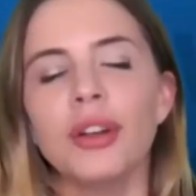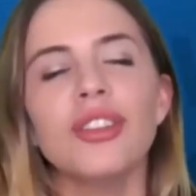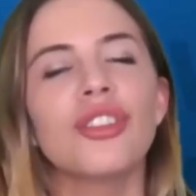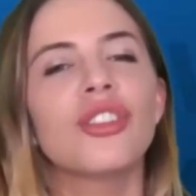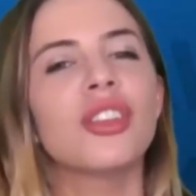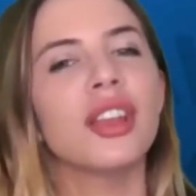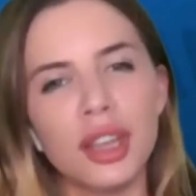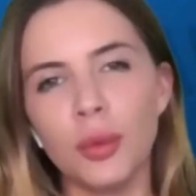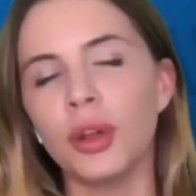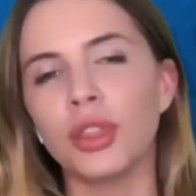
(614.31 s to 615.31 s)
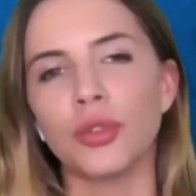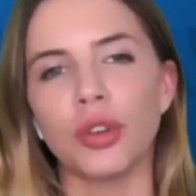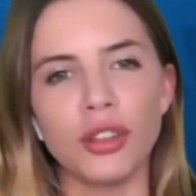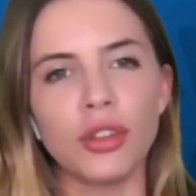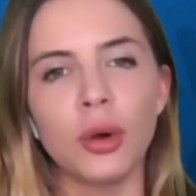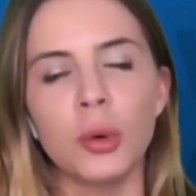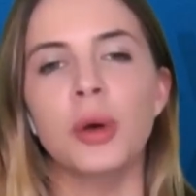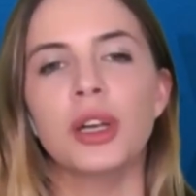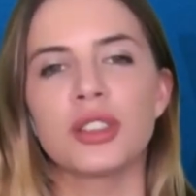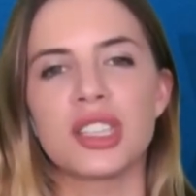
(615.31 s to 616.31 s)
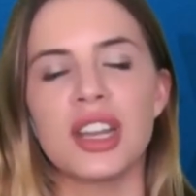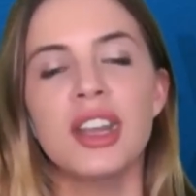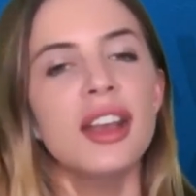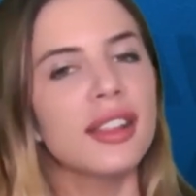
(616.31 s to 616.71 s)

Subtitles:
We're sticking with Russell Wilson.